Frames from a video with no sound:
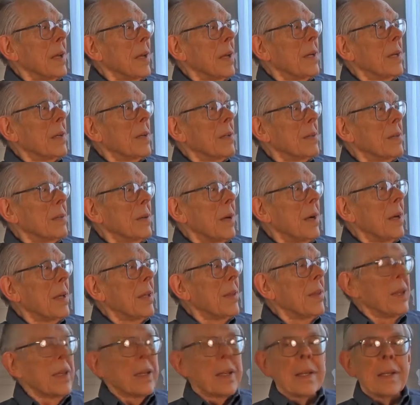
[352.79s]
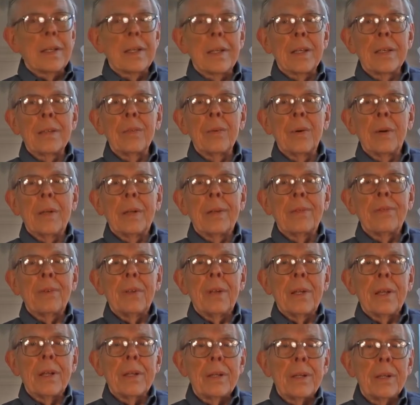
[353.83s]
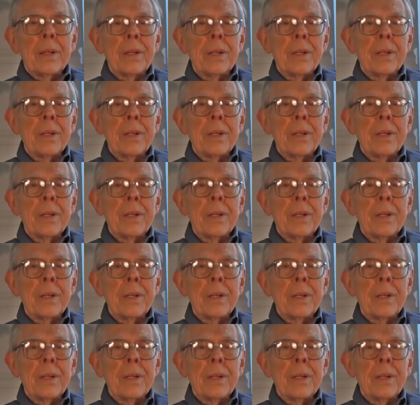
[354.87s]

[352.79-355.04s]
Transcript: Yeah, well, I think it is wonderful that they're